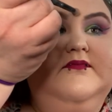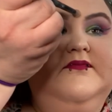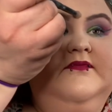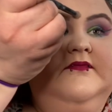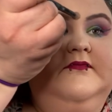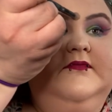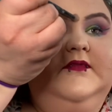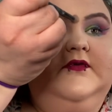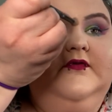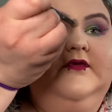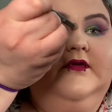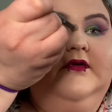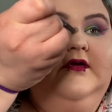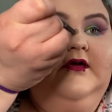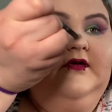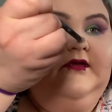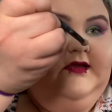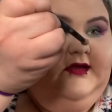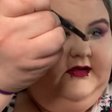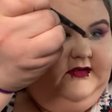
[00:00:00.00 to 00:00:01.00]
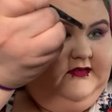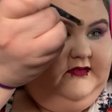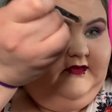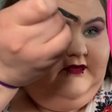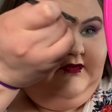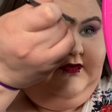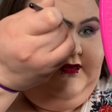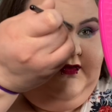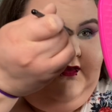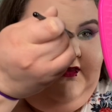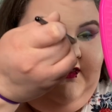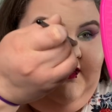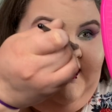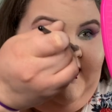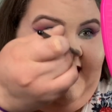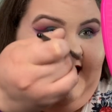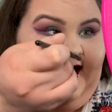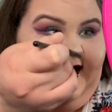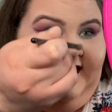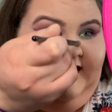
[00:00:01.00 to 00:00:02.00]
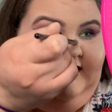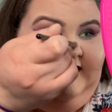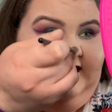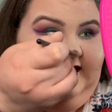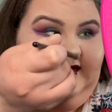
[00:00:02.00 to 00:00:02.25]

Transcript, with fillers: we're gonna go like that.